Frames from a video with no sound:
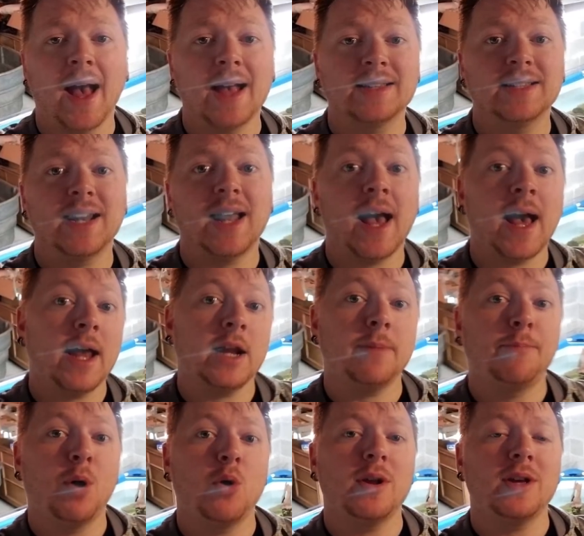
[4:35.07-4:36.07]
As an
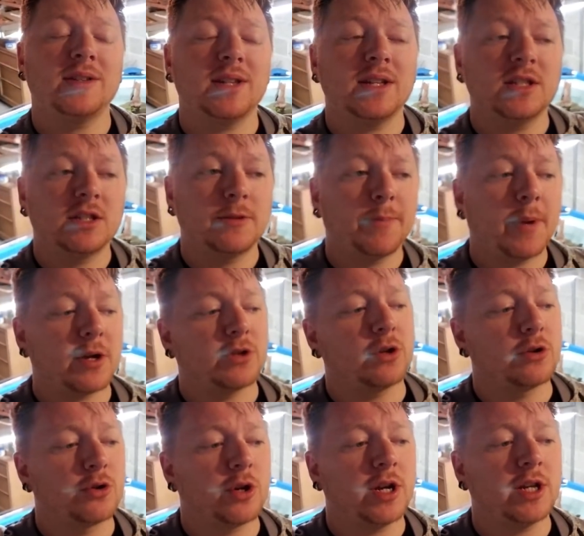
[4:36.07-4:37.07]
added bonus and
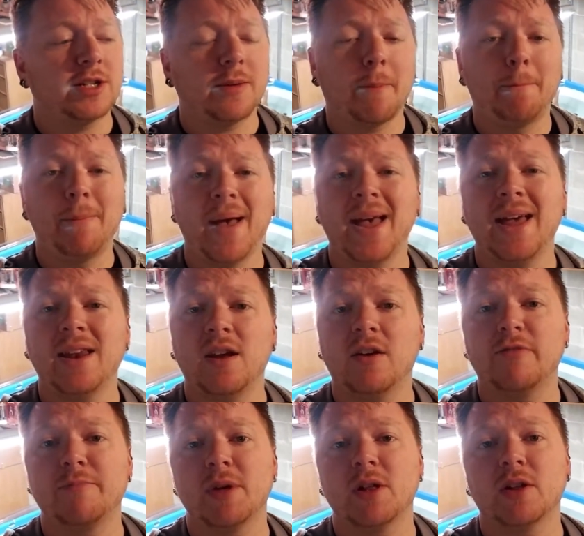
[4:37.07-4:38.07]
special treat, Ben
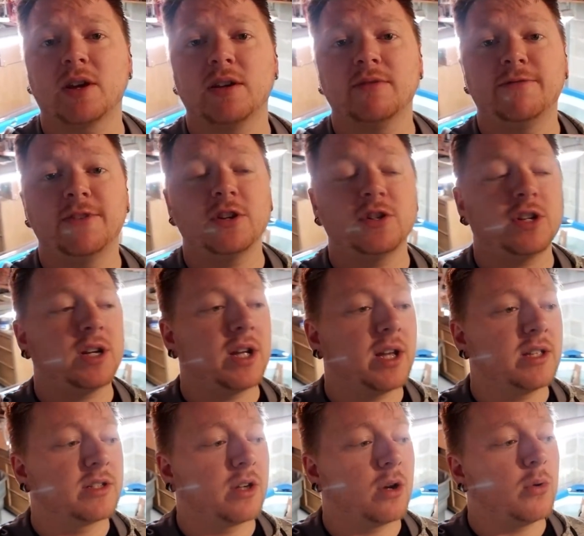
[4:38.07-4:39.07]
of Milliken Fishing
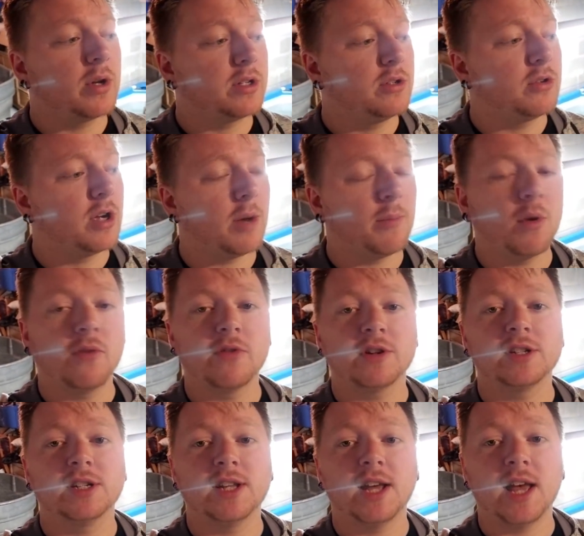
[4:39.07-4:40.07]
is going to come over
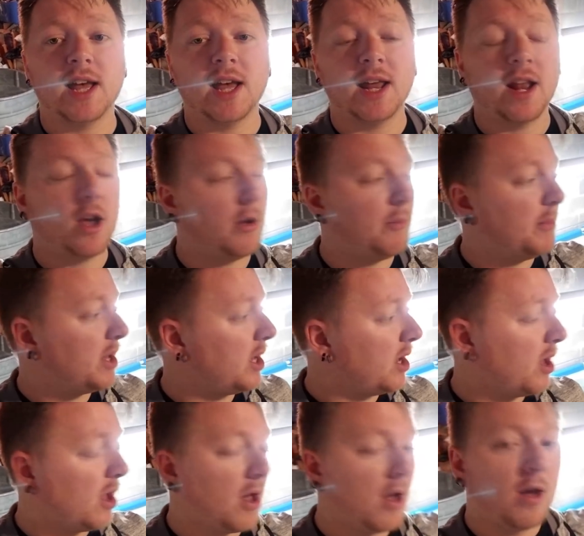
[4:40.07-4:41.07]
today and help
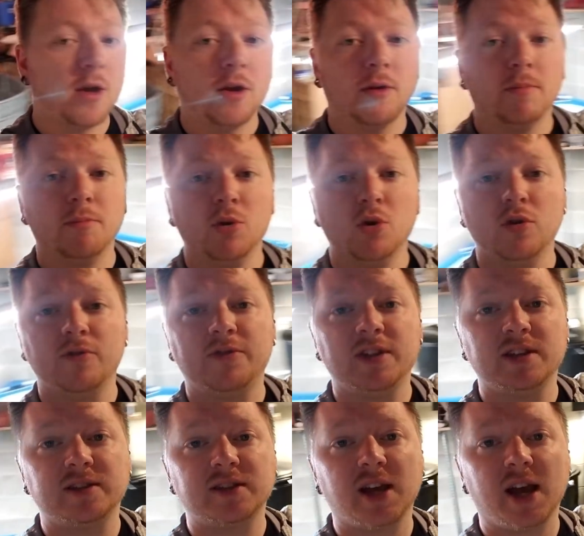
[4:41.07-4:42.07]
me move
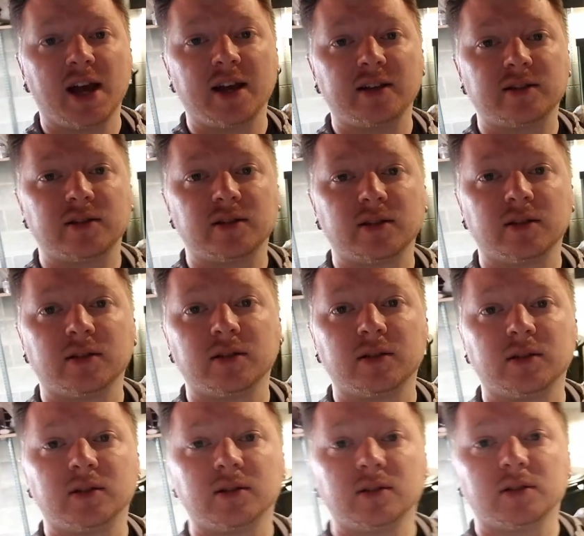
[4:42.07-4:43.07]
these guys
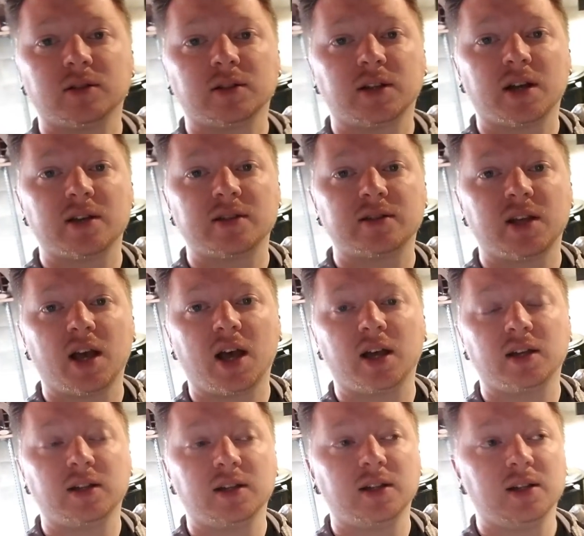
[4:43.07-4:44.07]
because uh,
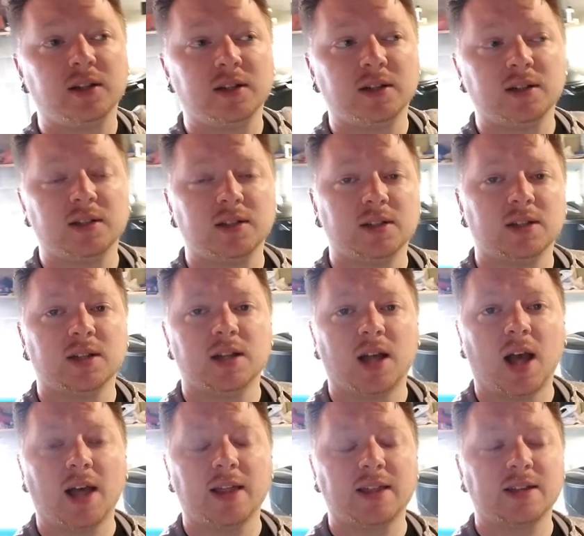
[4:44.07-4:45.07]

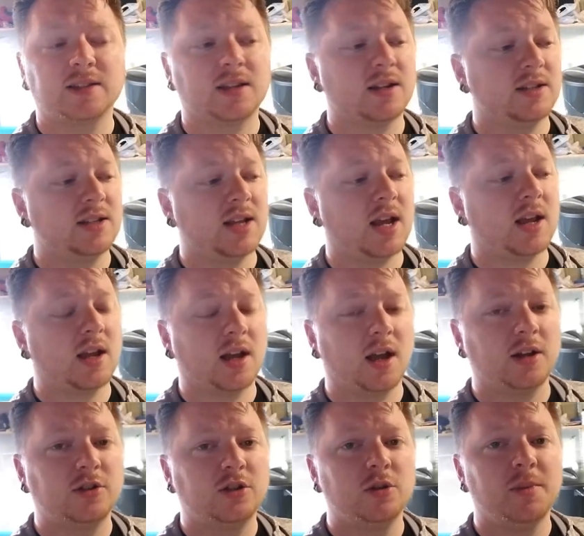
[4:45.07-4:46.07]
I think it's gonna take
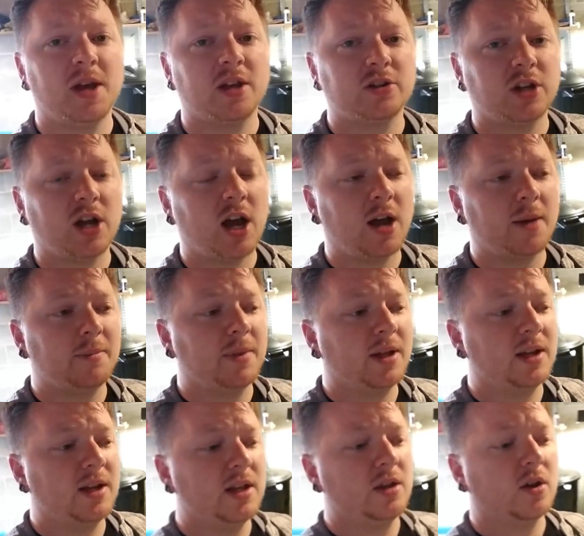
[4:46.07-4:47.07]
a two-man job
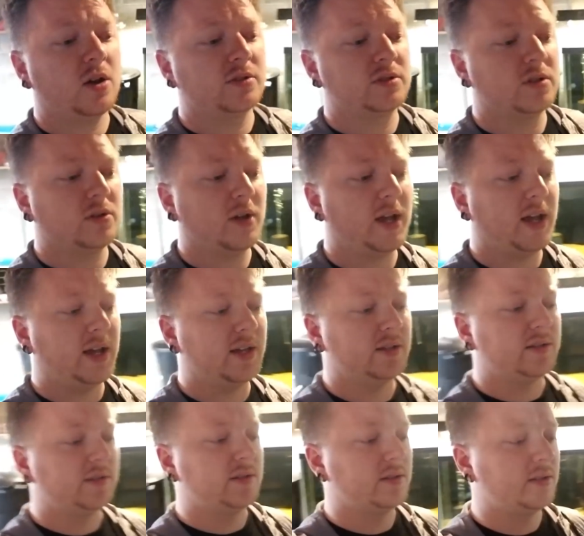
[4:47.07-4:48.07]
and he also
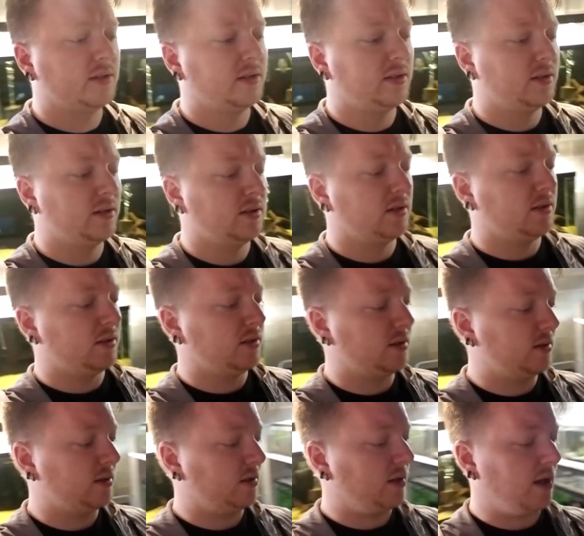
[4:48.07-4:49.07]
has
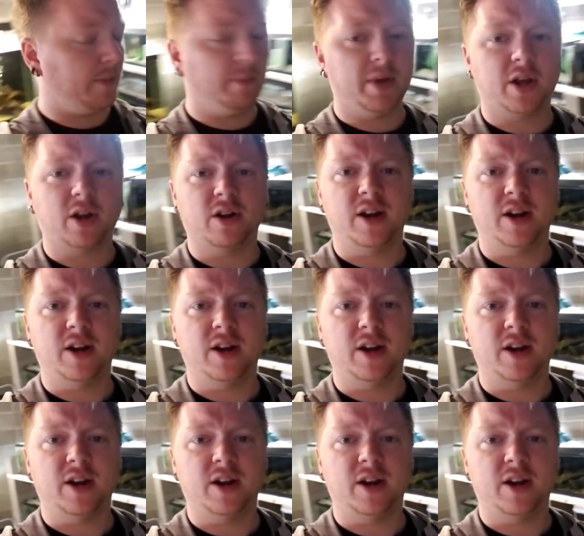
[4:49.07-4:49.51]
a bigger